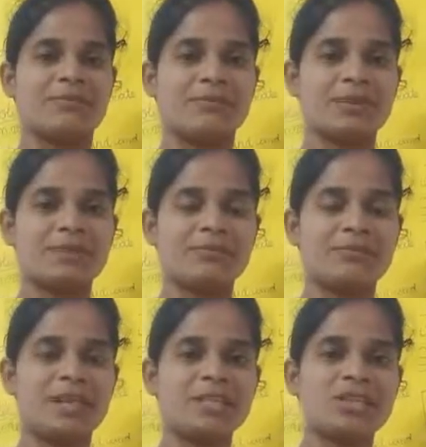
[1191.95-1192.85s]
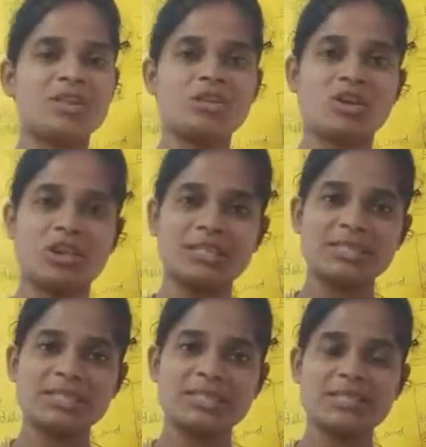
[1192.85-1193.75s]
We can find out
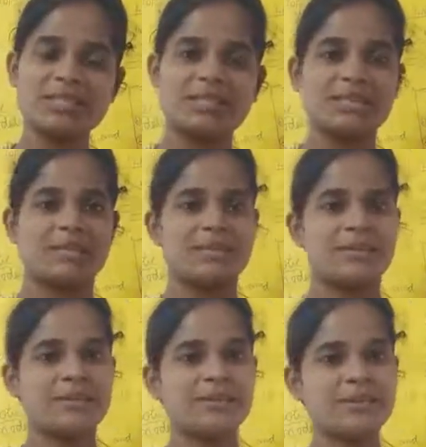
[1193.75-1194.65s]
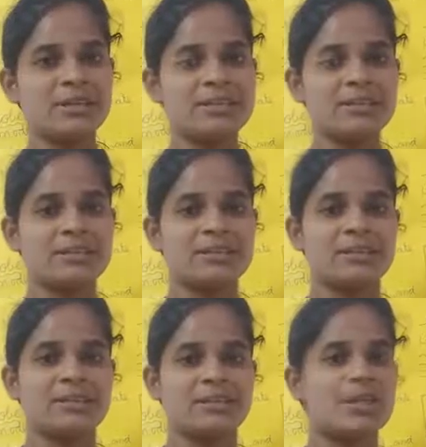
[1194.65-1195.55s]
continents, rivers
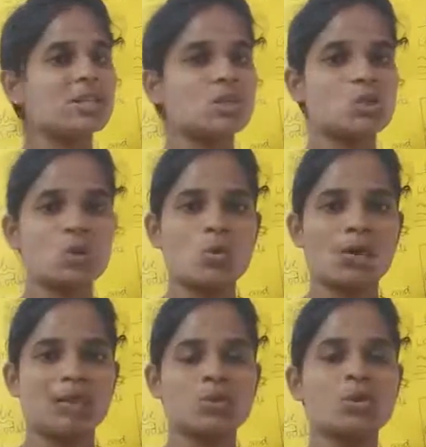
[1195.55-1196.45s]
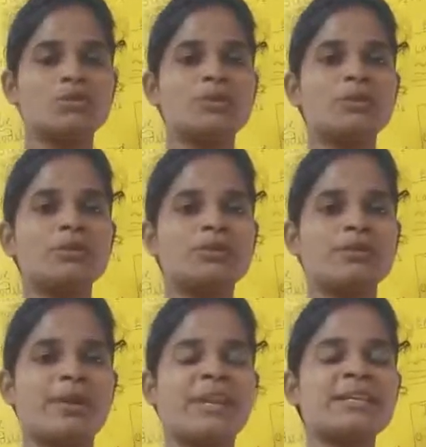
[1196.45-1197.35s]
and so on. Useful to
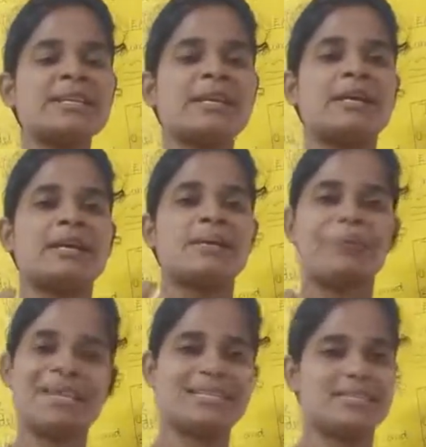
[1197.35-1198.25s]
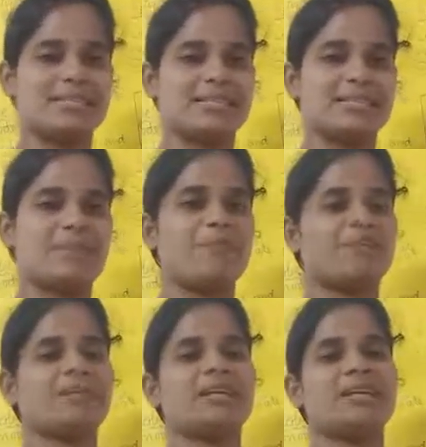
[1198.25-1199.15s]
find places.
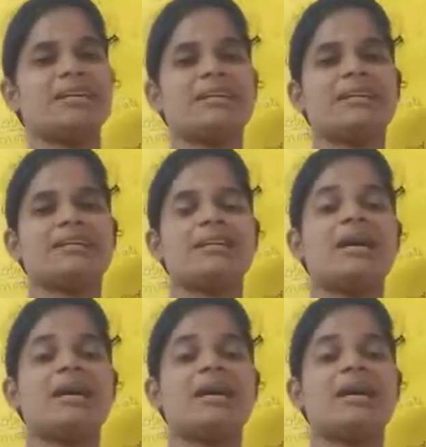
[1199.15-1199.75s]
Right.